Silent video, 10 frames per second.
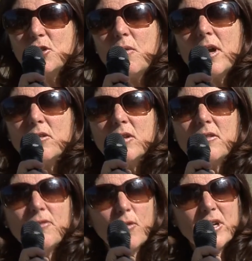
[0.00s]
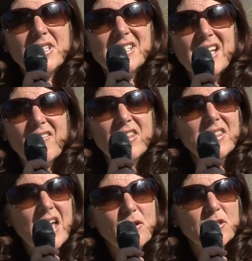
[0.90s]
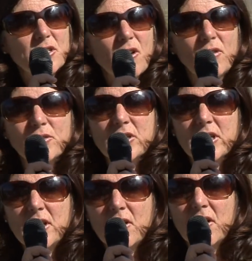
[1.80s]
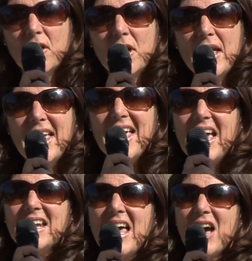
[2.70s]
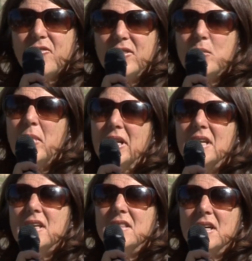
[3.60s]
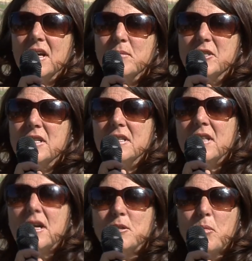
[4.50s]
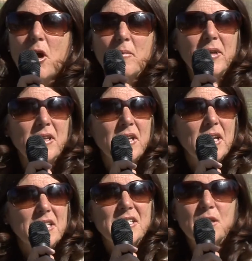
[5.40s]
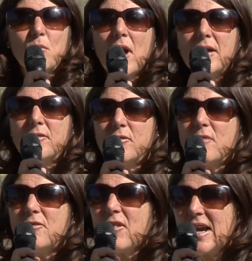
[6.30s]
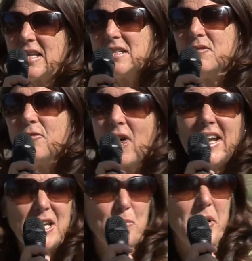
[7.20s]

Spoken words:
$247,000 a year. And half of the money that comes into that department is derived from fining